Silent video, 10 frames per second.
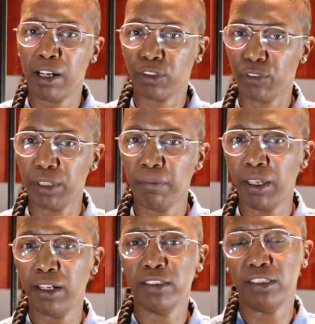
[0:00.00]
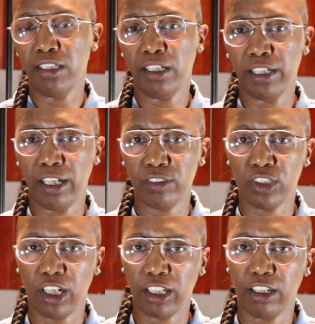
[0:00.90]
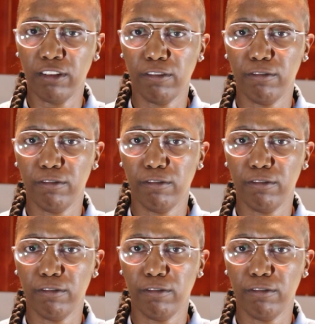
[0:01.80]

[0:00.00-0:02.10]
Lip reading: about 3 minutes, and then I'll check it.